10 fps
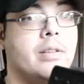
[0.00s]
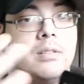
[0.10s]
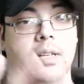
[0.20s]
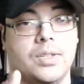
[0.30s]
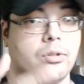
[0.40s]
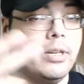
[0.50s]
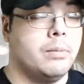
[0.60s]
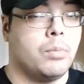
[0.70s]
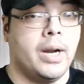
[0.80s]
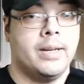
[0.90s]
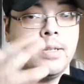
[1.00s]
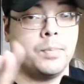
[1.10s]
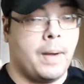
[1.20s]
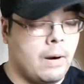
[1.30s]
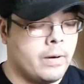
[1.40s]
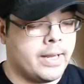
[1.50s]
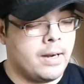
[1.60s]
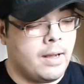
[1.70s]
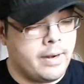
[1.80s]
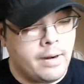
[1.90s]
things like screen brightness, powering
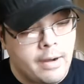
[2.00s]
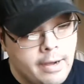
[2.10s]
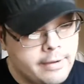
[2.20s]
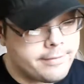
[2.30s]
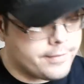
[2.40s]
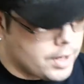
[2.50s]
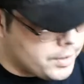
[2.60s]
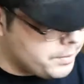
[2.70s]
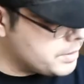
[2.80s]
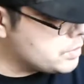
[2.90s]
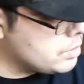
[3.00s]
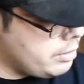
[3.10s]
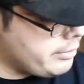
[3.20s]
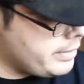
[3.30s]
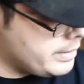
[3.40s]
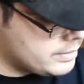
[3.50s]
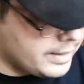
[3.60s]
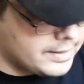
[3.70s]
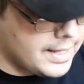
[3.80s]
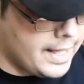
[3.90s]
it on and off, volume control, things
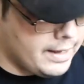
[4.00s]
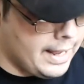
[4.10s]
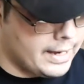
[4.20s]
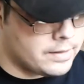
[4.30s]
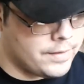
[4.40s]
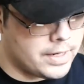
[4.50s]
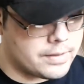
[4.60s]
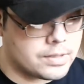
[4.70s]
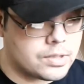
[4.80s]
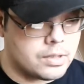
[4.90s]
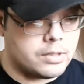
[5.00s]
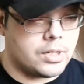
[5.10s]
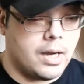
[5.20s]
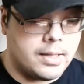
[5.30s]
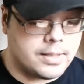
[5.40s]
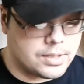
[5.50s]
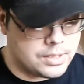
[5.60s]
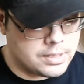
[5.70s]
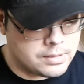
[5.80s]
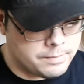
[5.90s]
like that, activating the search on the
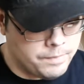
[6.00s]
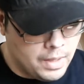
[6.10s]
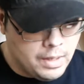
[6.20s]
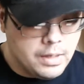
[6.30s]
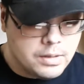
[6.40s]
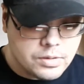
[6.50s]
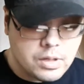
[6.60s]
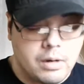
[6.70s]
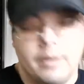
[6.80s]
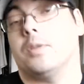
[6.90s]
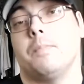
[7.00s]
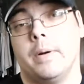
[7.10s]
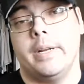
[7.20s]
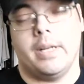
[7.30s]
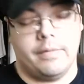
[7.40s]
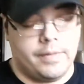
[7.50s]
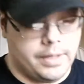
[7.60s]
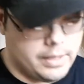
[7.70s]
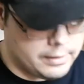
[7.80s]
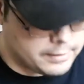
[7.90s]
system. So it was pretty
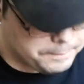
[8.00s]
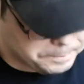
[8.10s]
convenient.